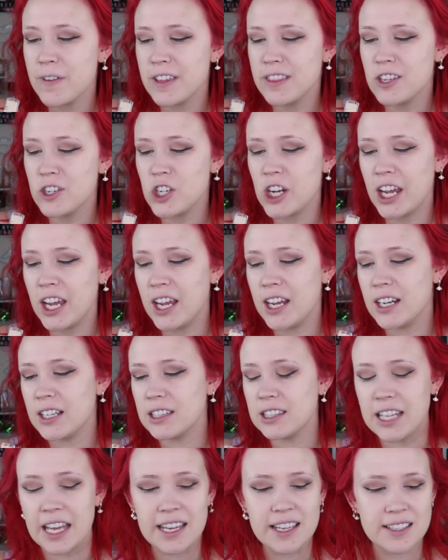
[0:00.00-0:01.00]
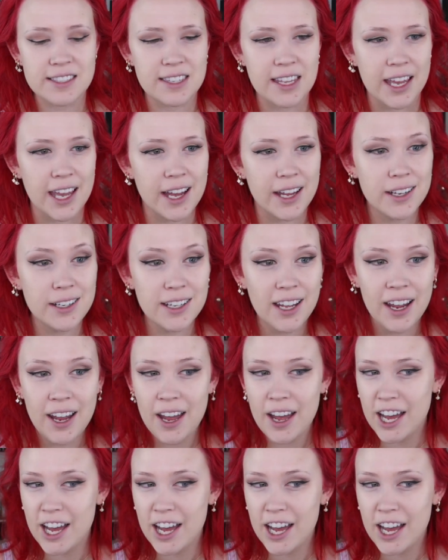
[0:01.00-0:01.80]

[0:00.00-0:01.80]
in the shade Light Sand,